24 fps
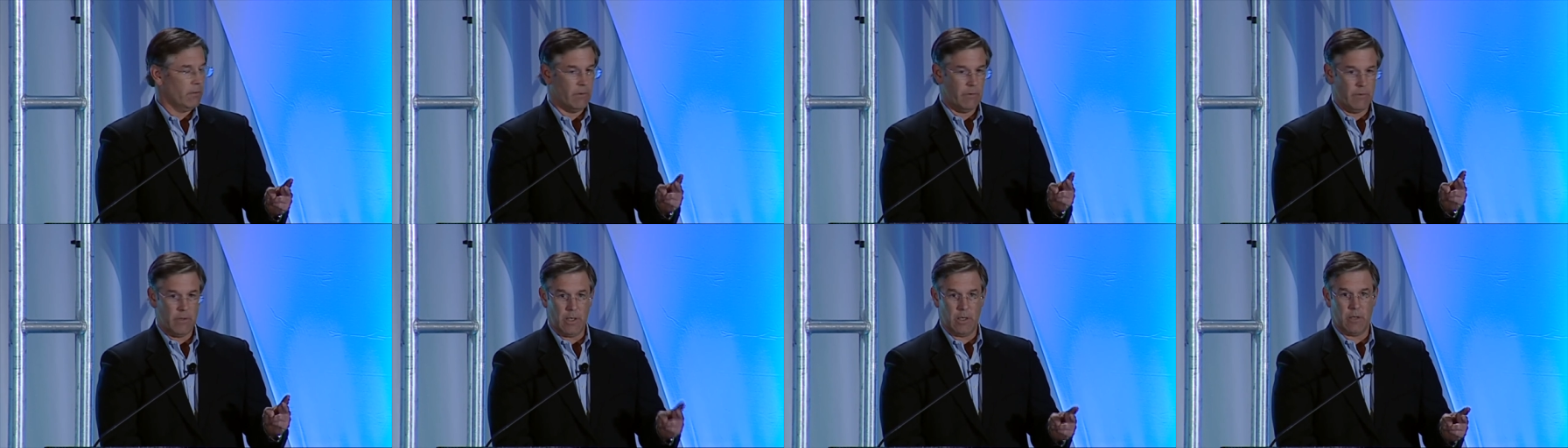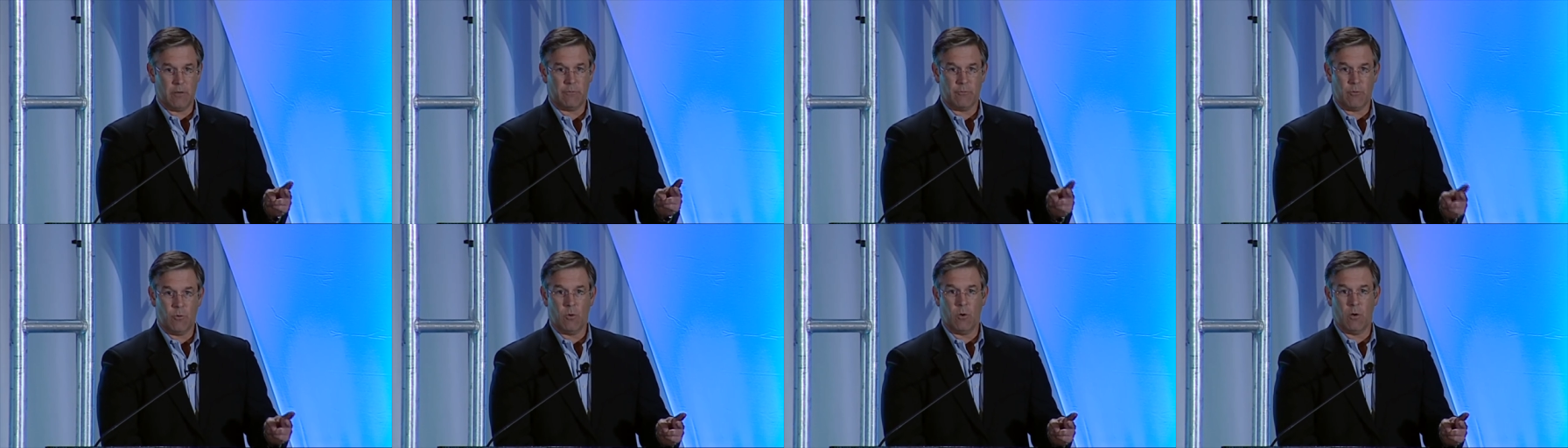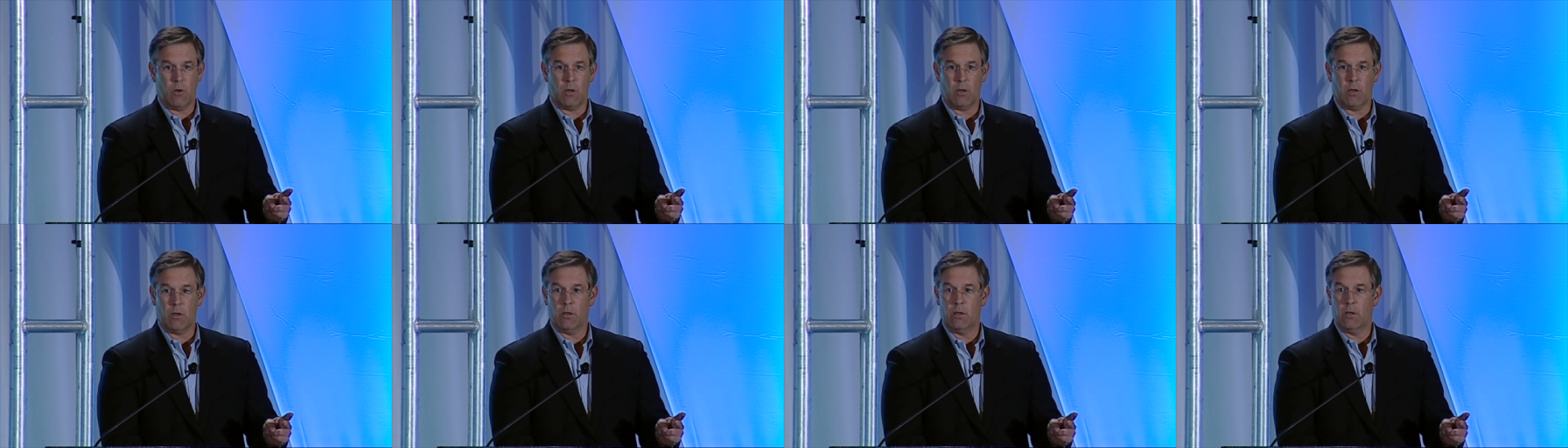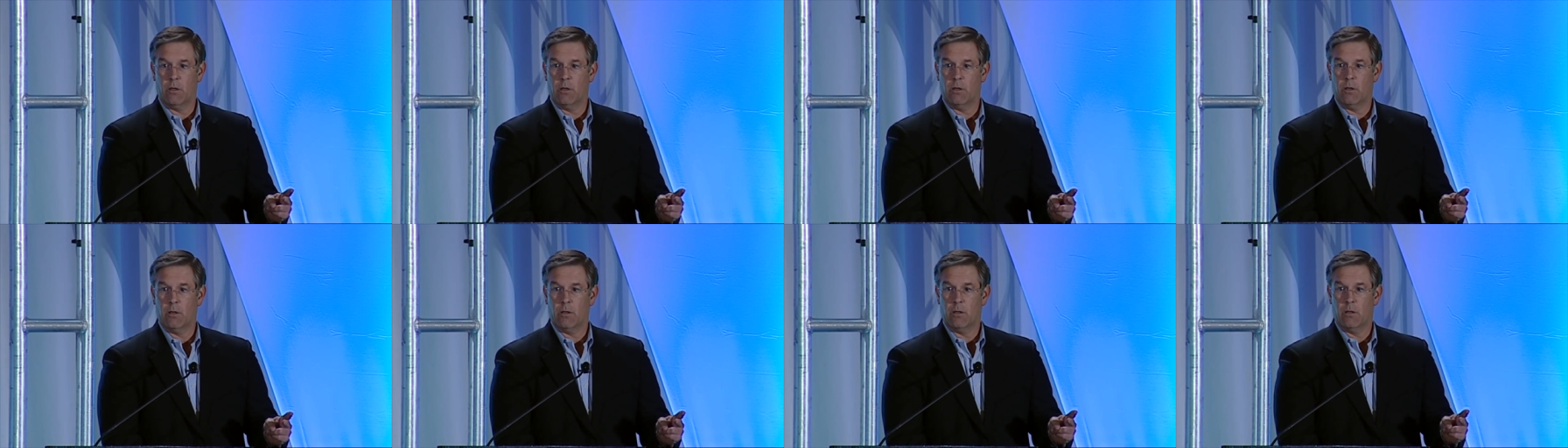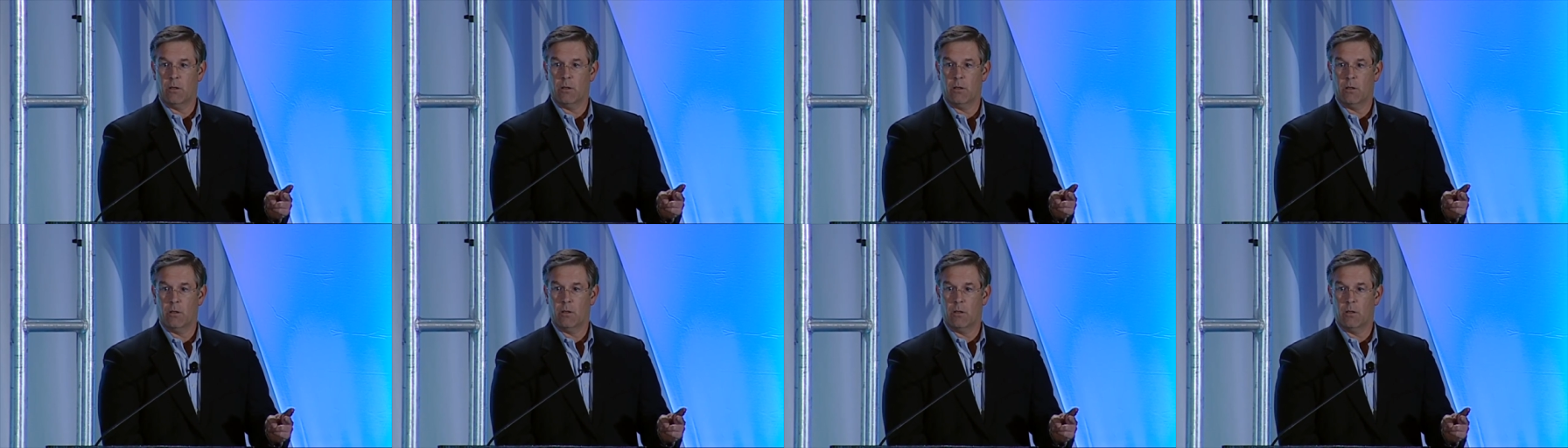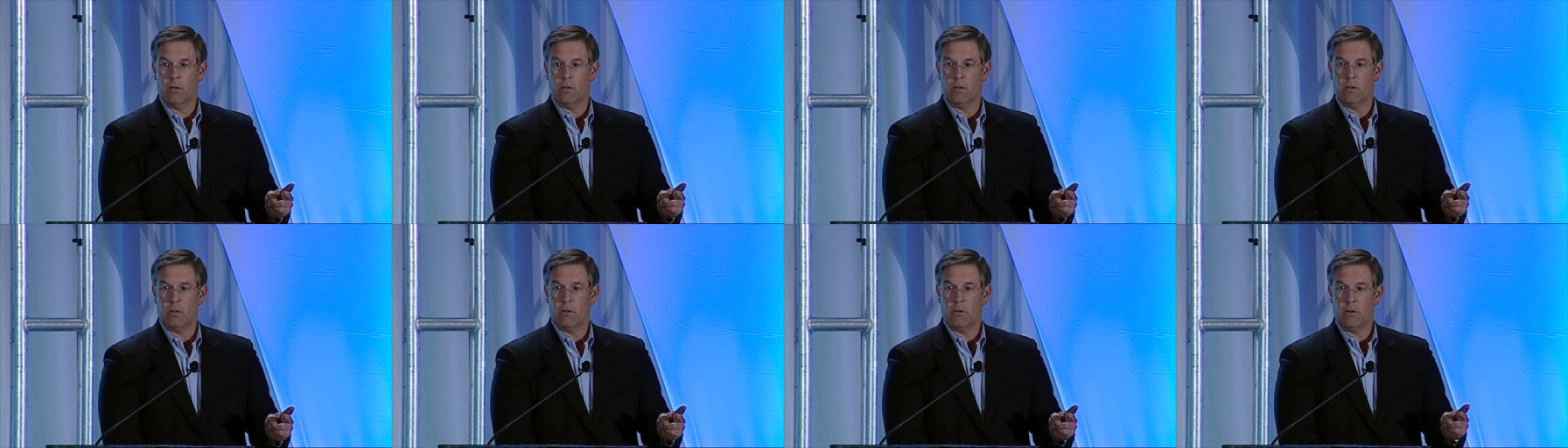Therefore,
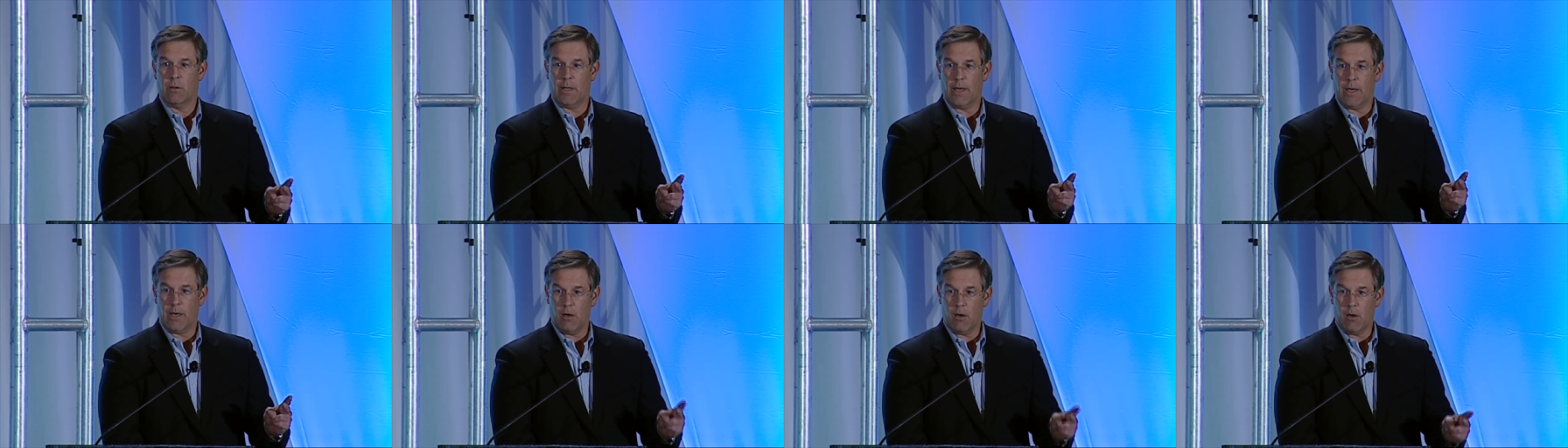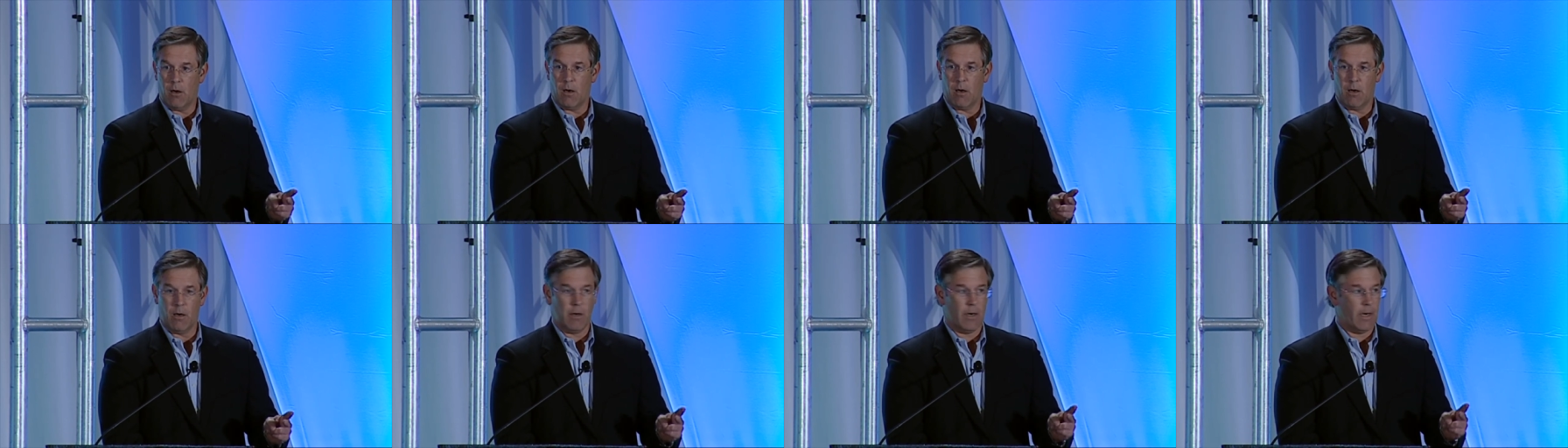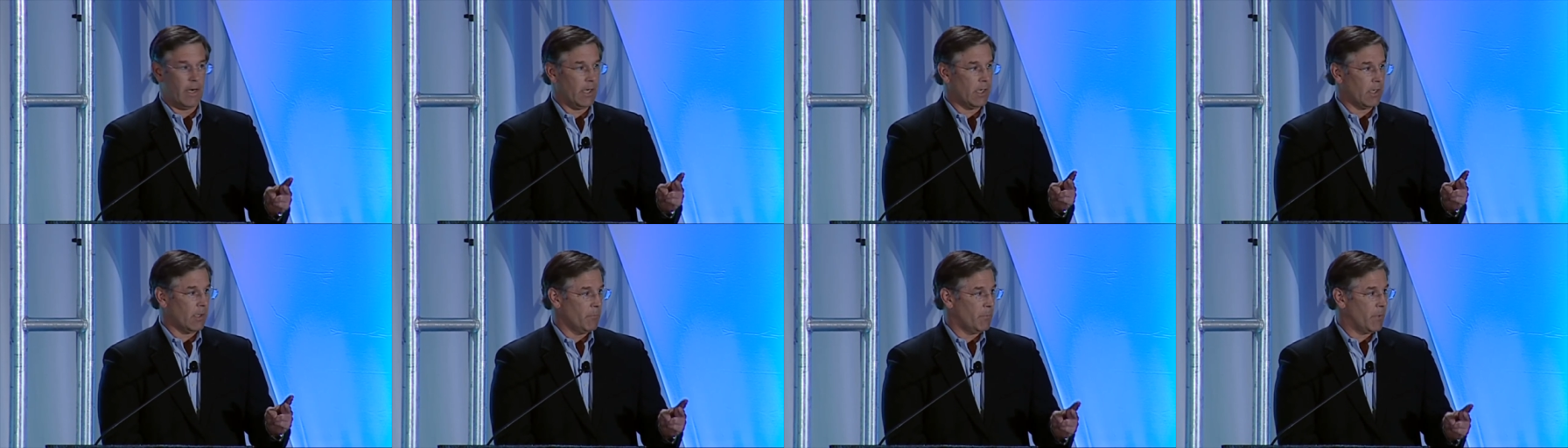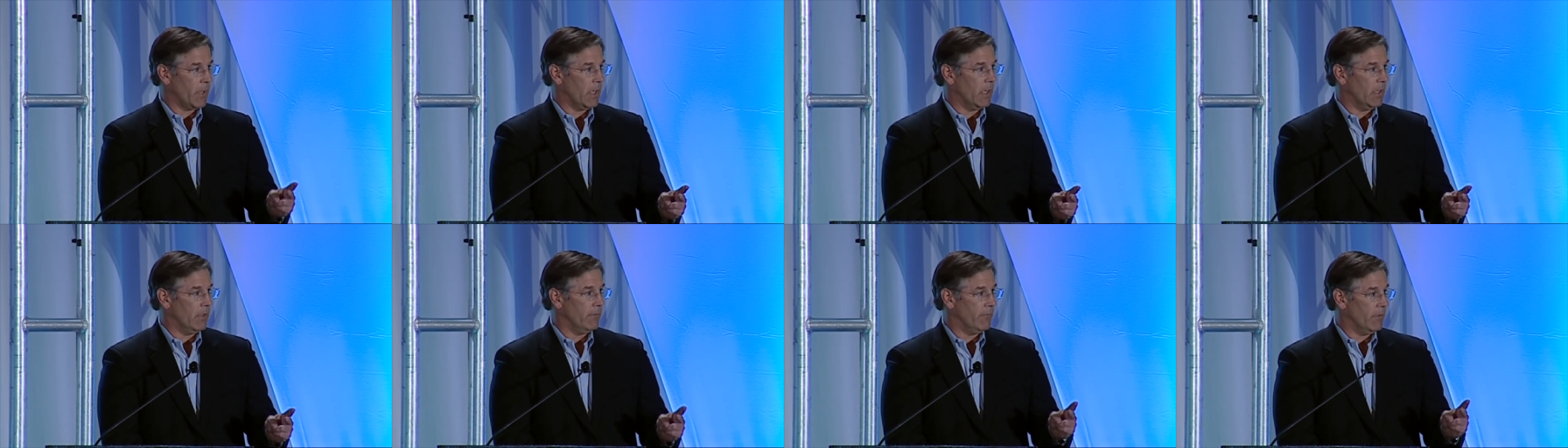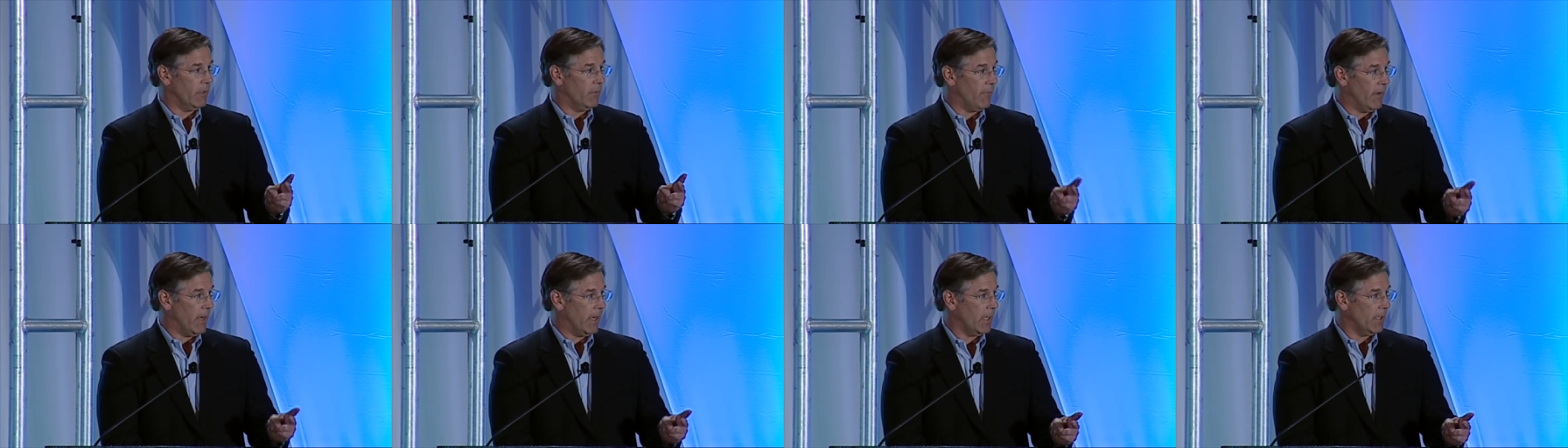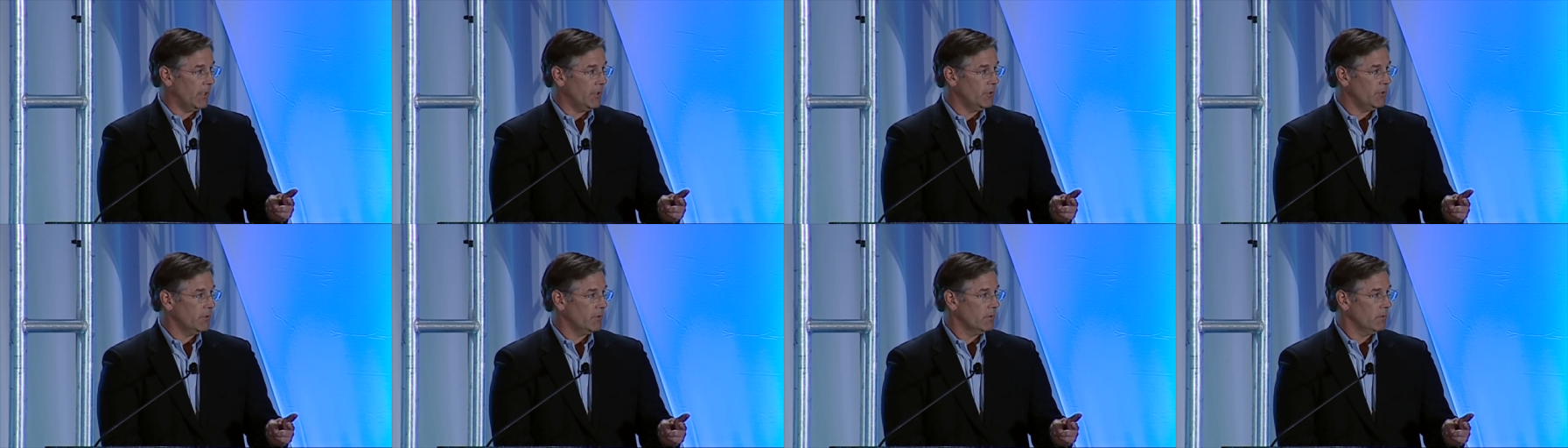they are a competitive
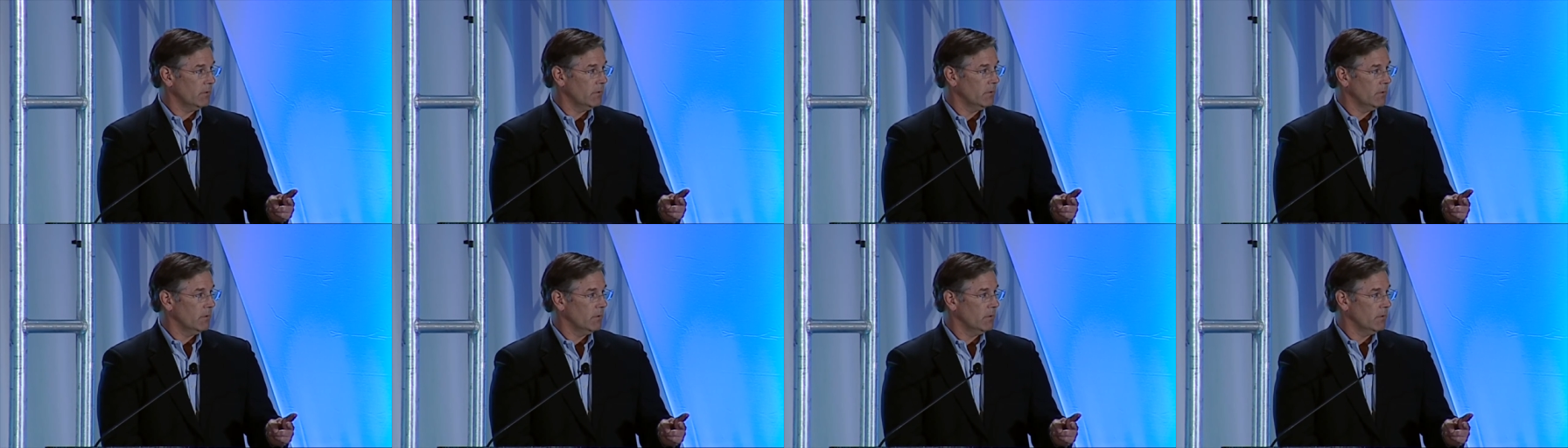advantage